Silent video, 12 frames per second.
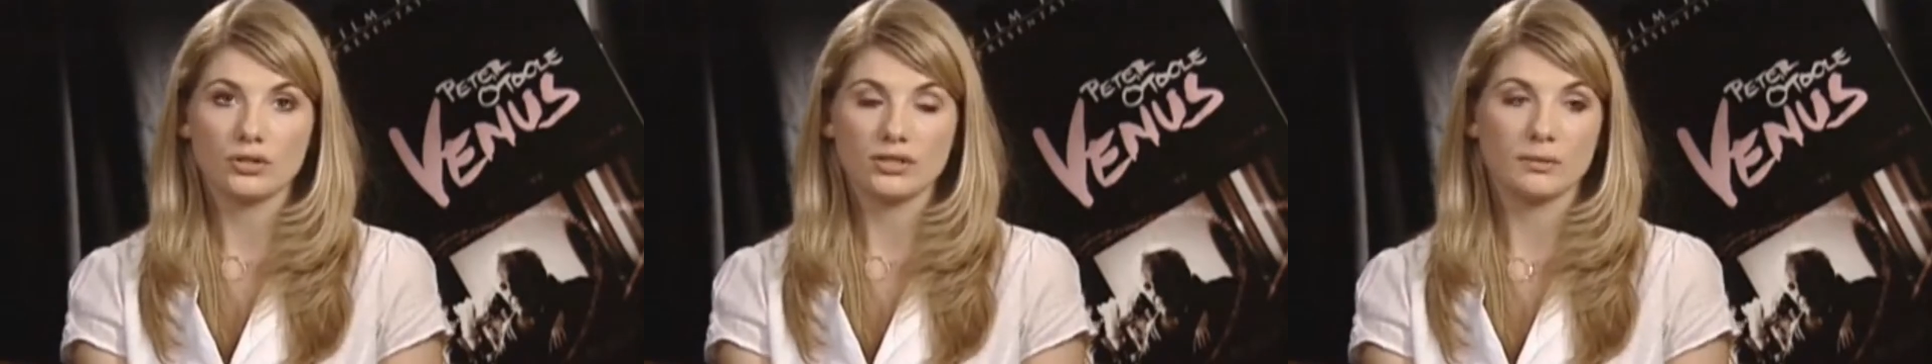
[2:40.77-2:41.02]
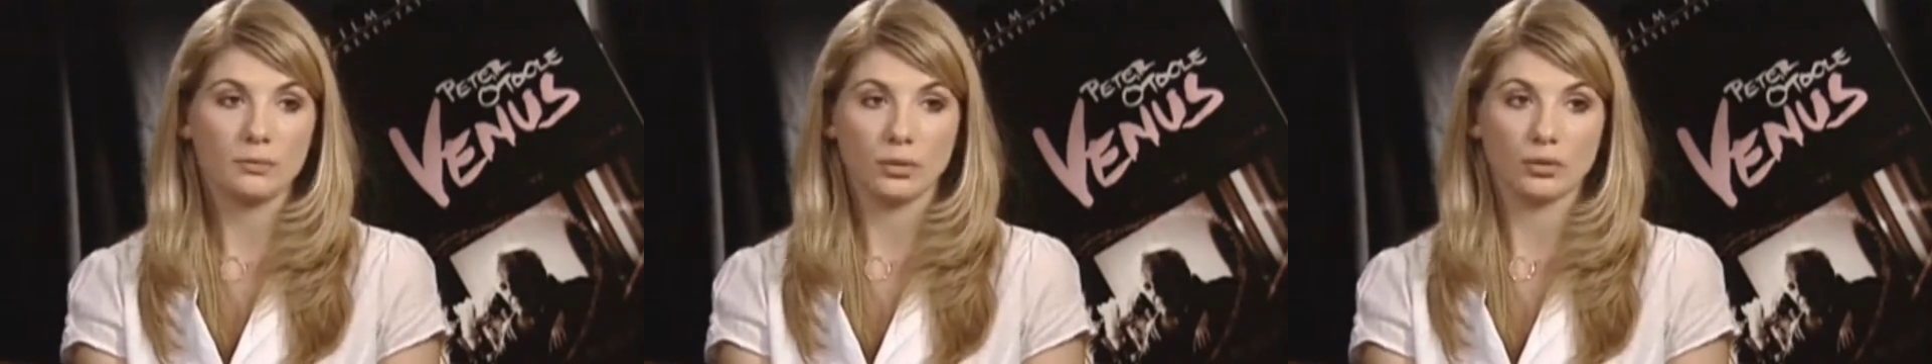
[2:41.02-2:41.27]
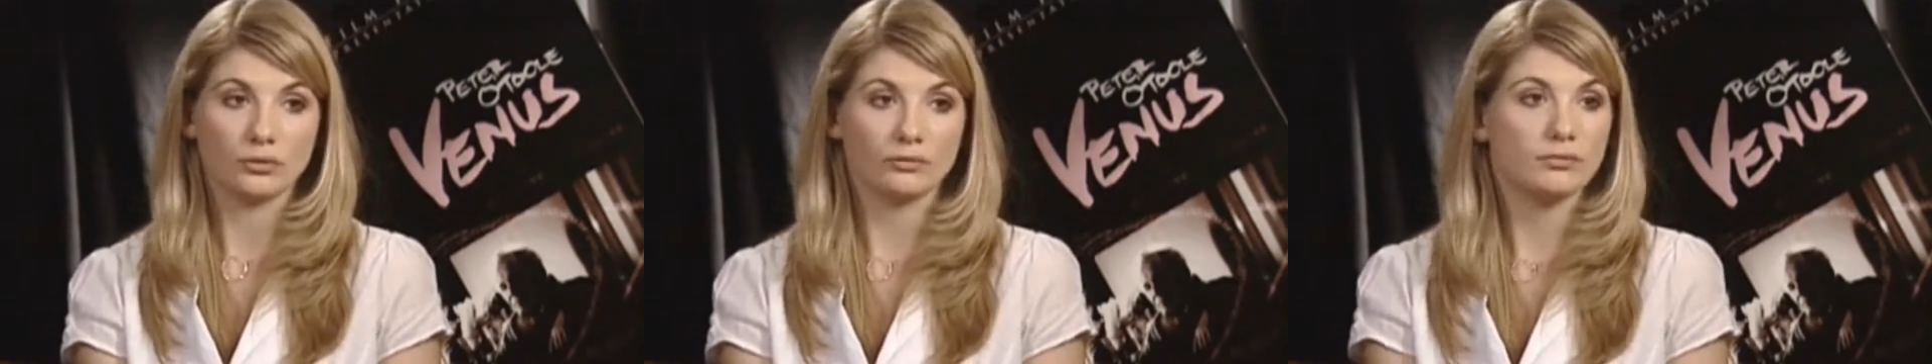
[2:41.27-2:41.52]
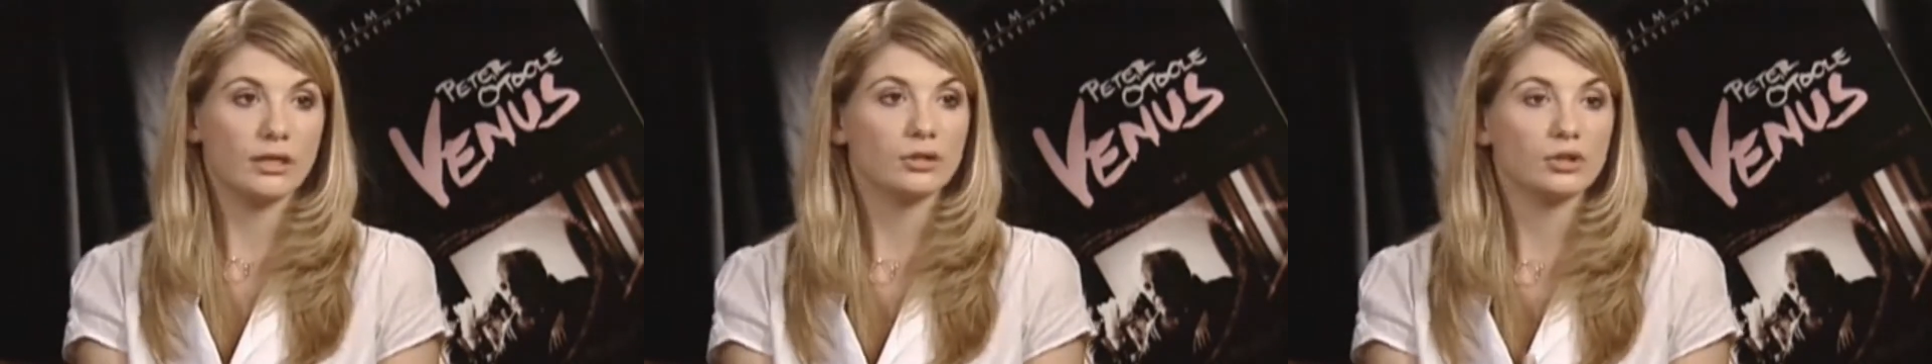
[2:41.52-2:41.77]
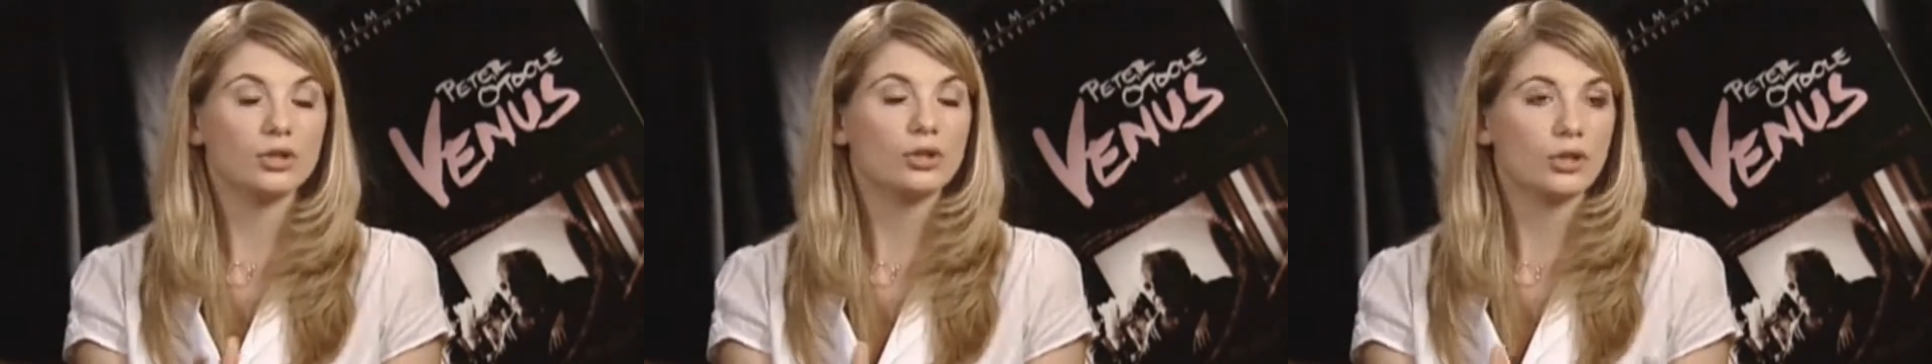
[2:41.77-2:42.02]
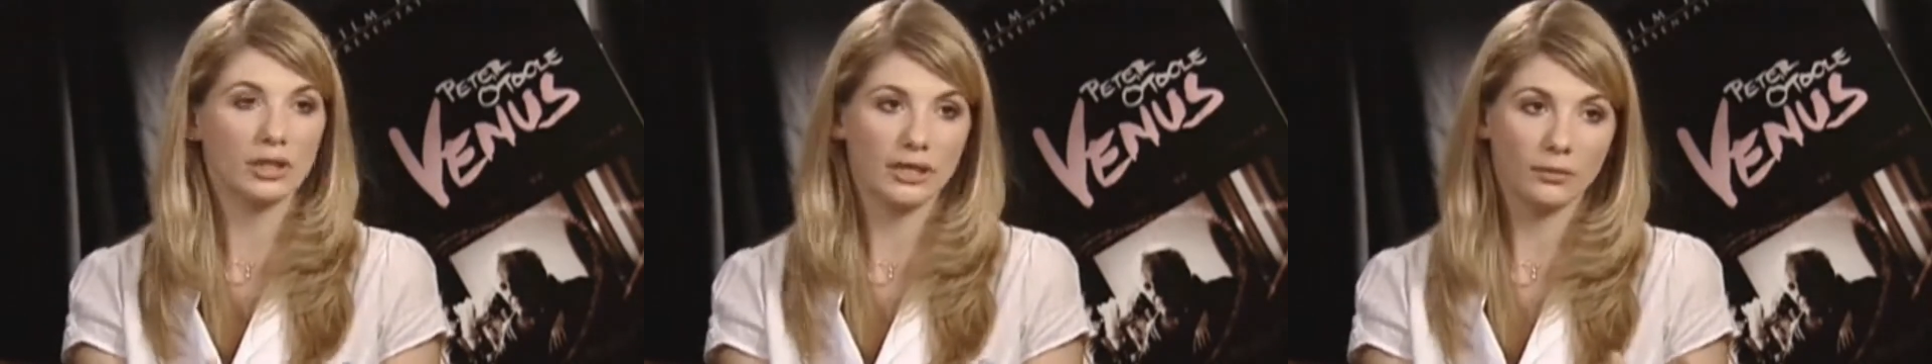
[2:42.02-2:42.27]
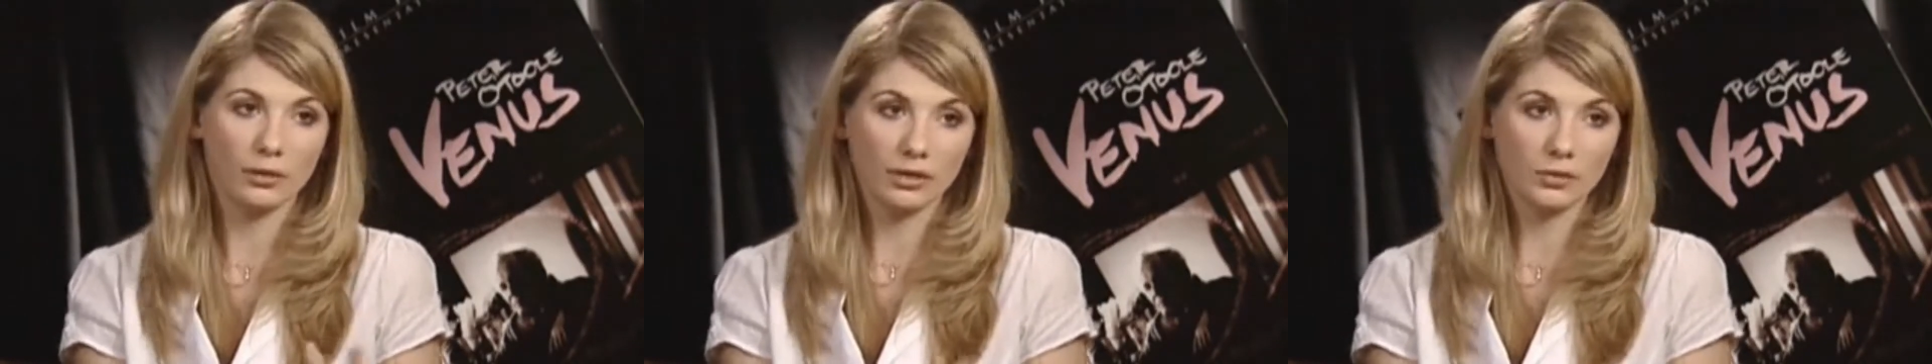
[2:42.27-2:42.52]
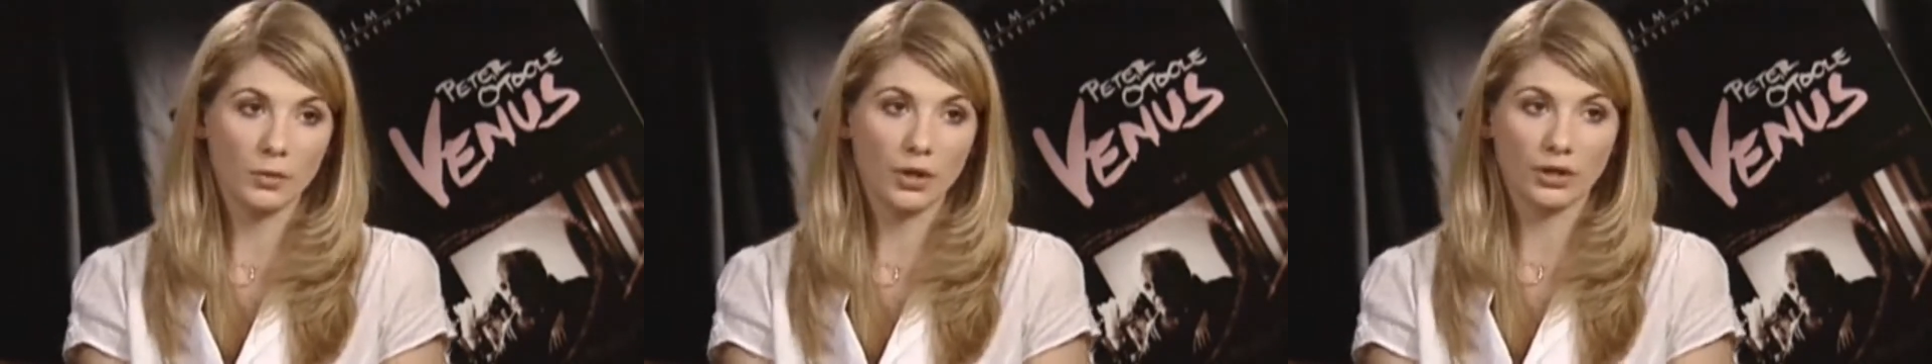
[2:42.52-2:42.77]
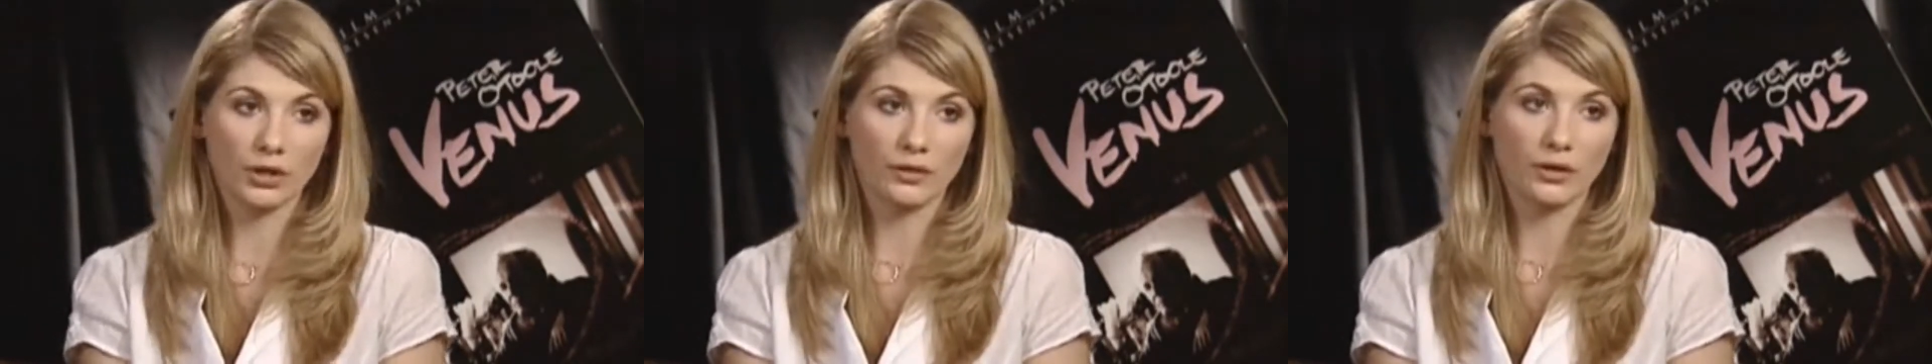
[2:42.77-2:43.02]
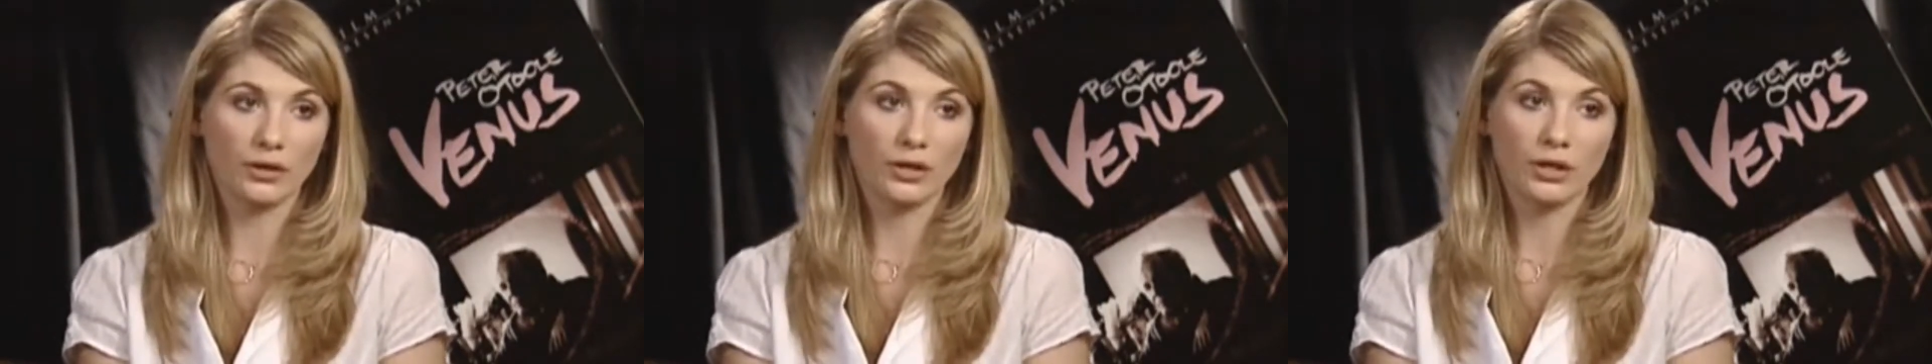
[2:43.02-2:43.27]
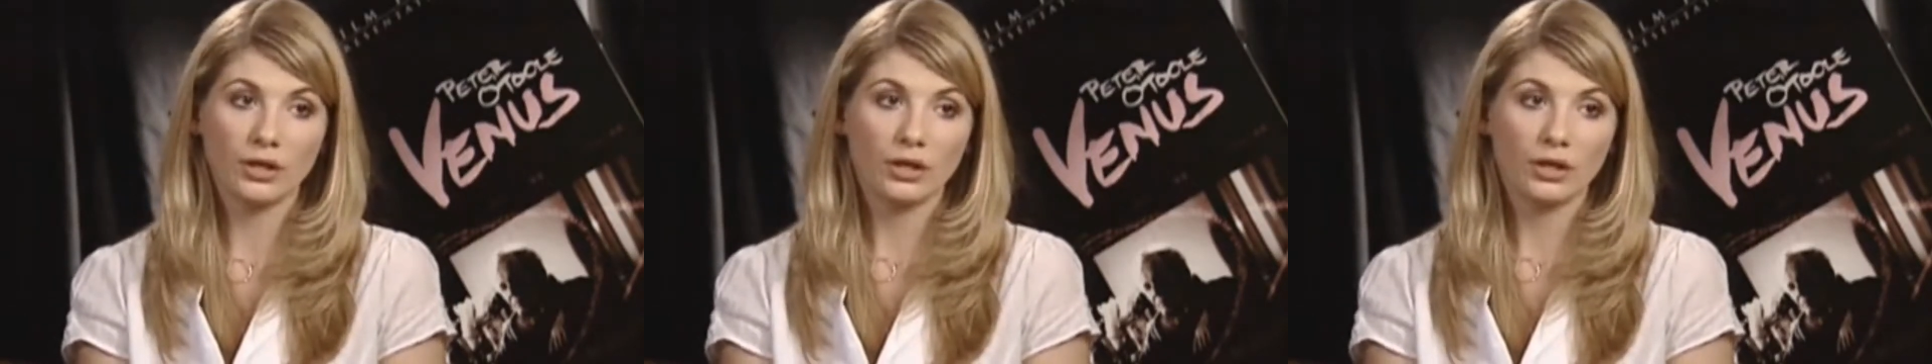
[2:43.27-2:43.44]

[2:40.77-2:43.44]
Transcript: simple and so clear with his work, and that,